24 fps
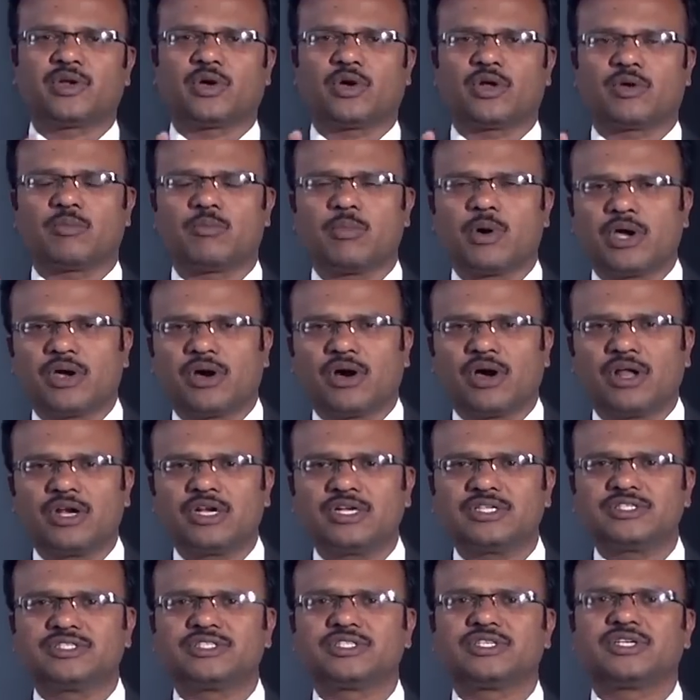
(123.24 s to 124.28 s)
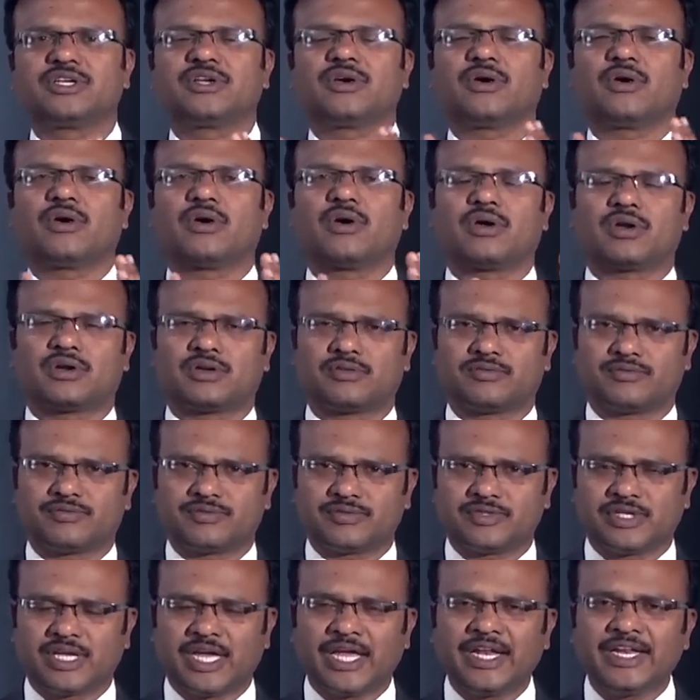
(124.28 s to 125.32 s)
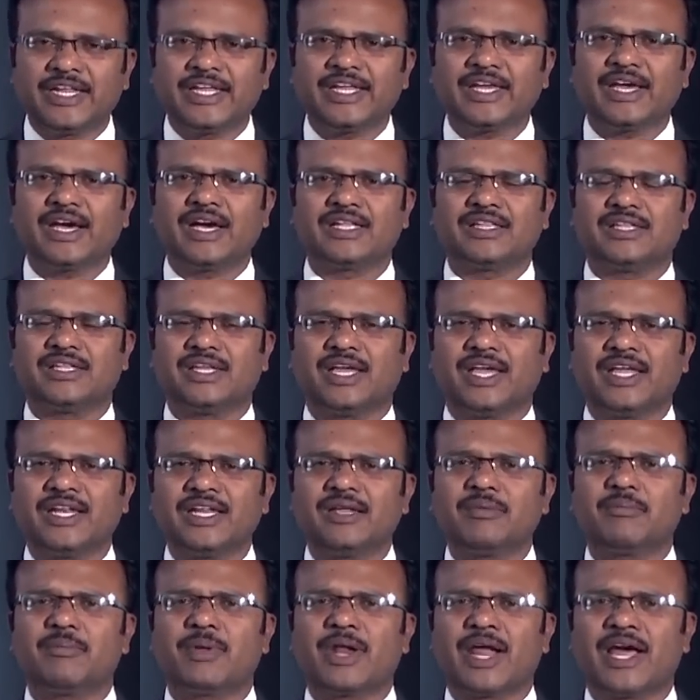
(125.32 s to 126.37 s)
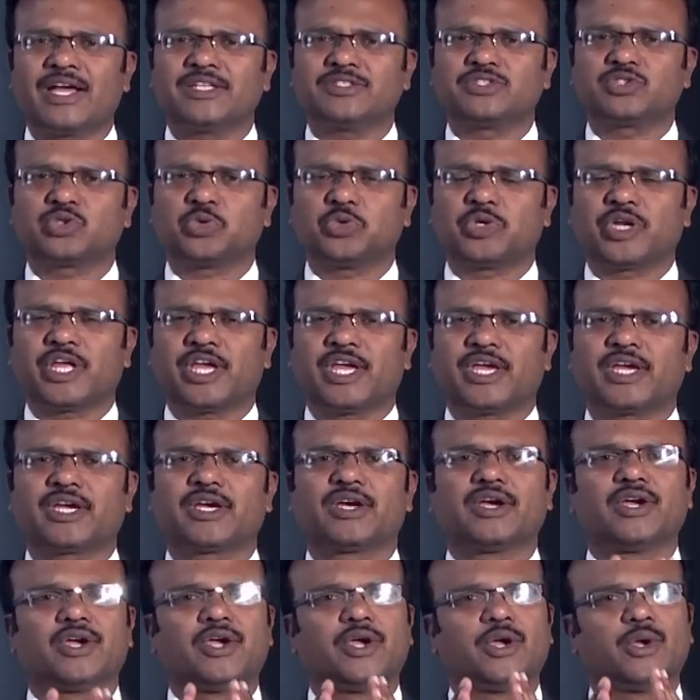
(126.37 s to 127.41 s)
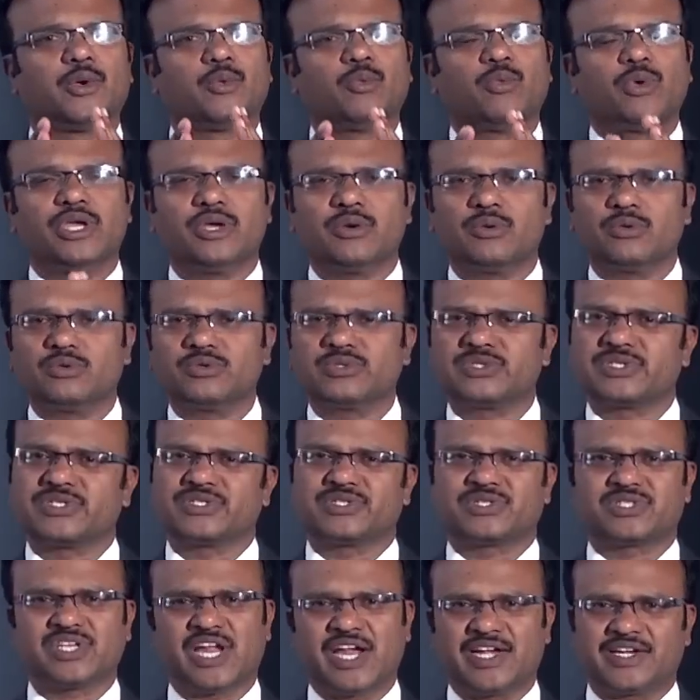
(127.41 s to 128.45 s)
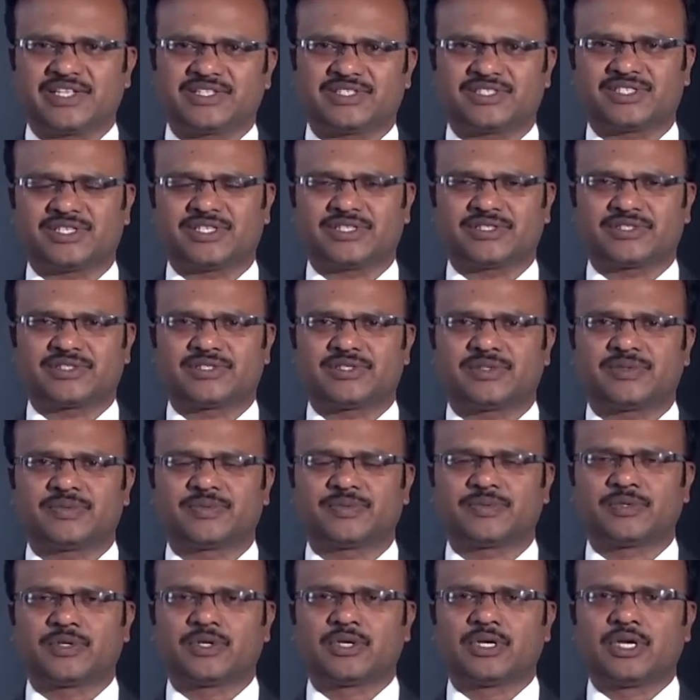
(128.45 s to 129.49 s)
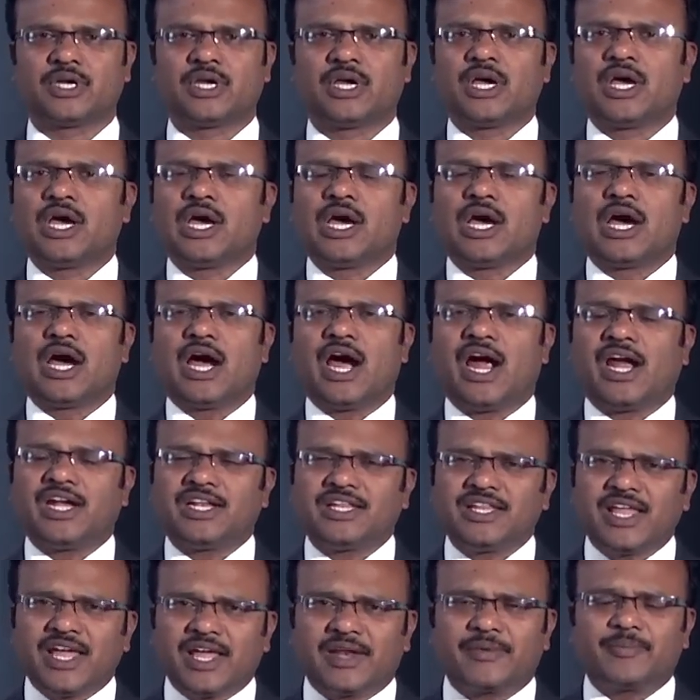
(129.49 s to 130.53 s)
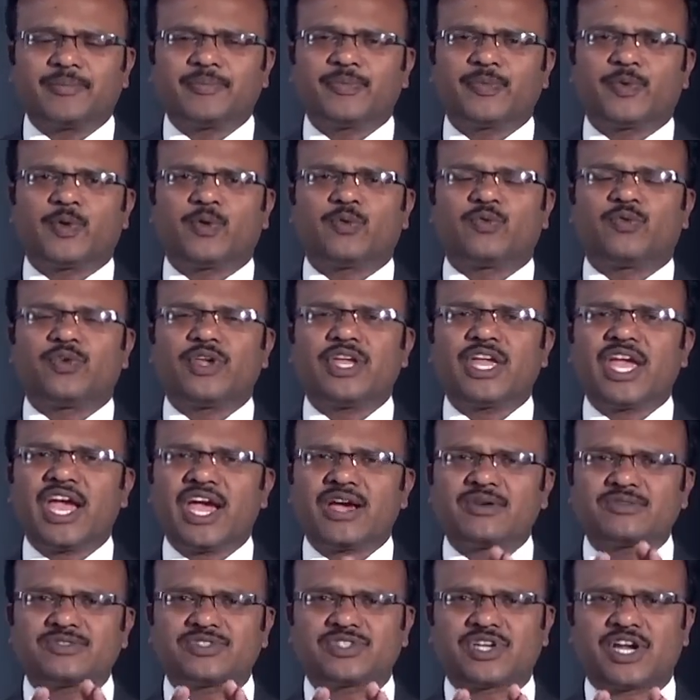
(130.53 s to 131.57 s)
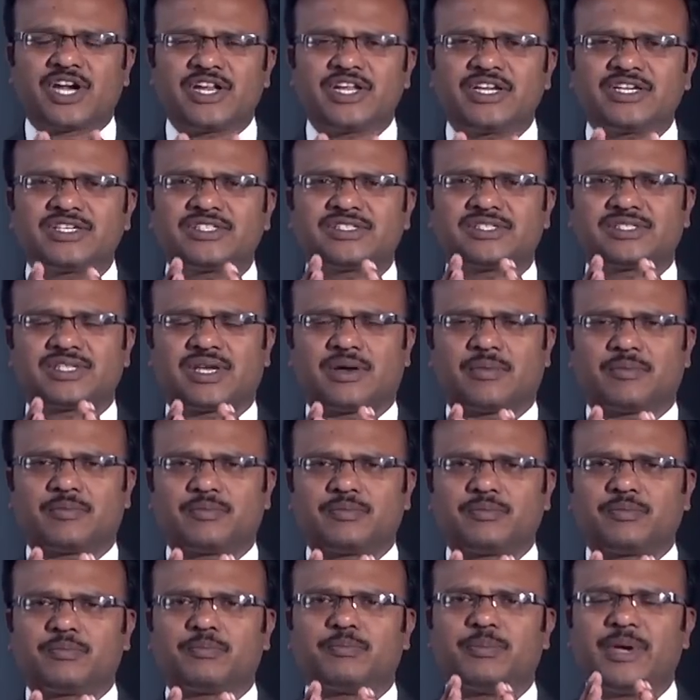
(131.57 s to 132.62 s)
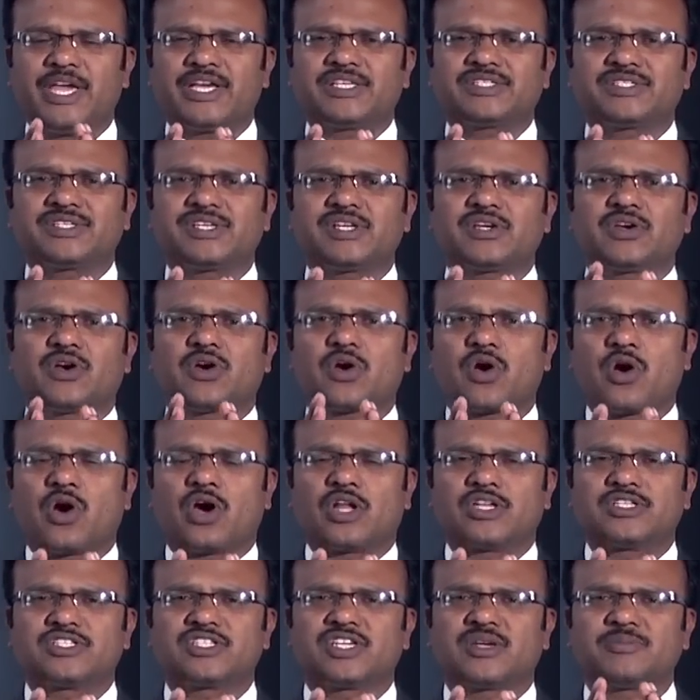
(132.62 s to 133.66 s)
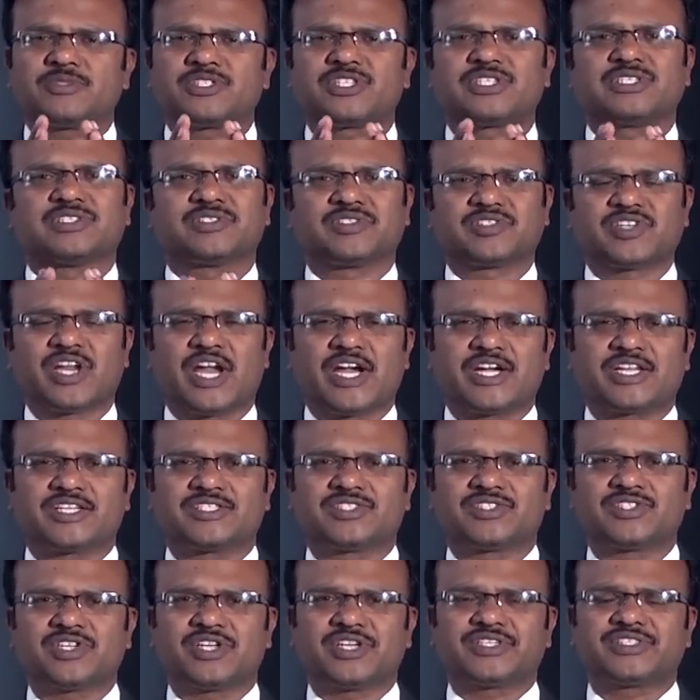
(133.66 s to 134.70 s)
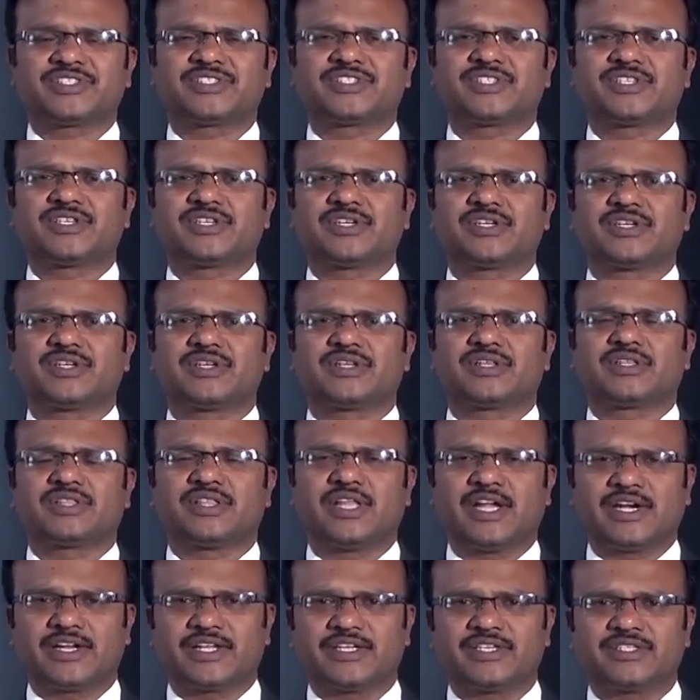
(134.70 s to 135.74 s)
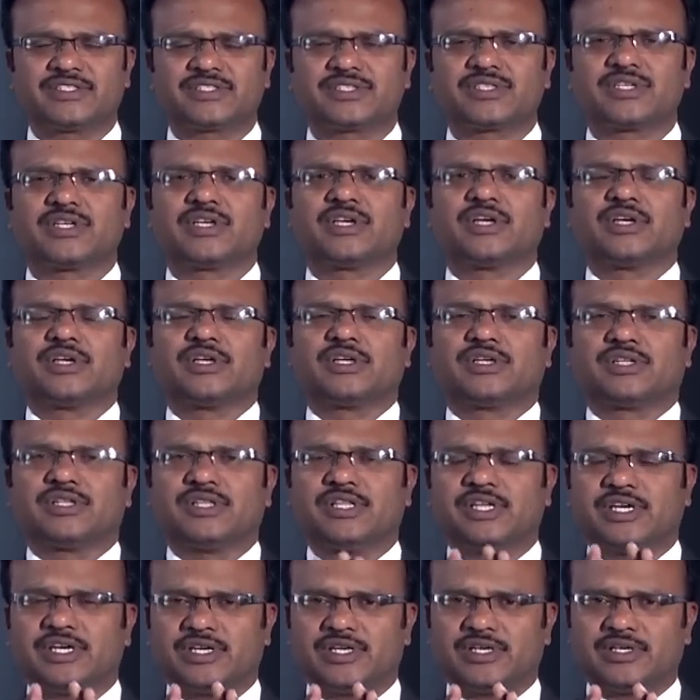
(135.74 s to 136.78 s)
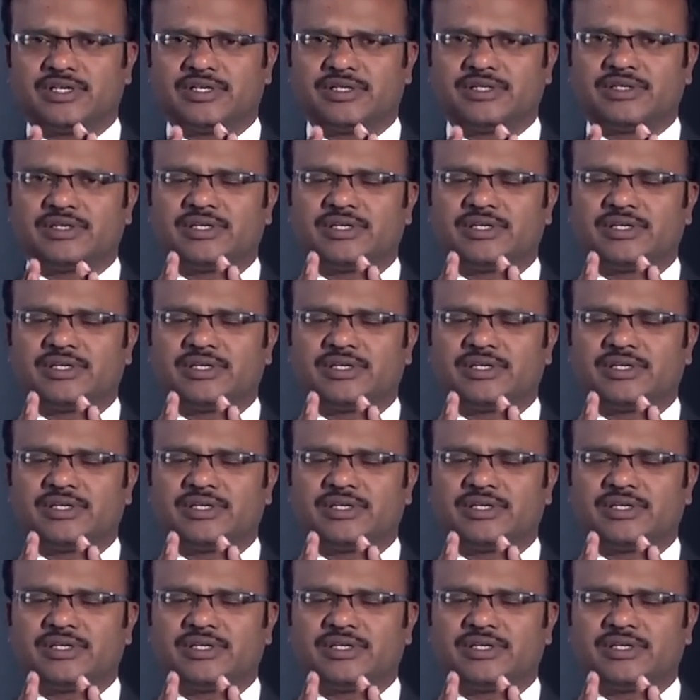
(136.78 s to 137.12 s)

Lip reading: or biology or any branch you take, we use statistics. And then we have studied some basic concepts in statistics, that is the